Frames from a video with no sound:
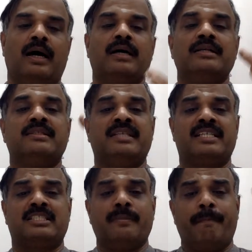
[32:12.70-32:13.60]

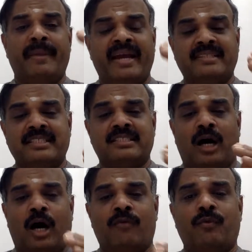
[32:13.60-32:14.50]
6 basis
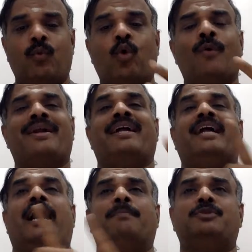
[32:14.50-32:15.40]
of overhead
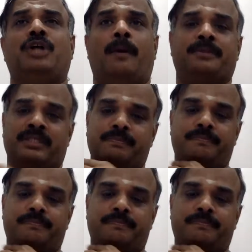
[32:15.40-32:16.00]
absorption.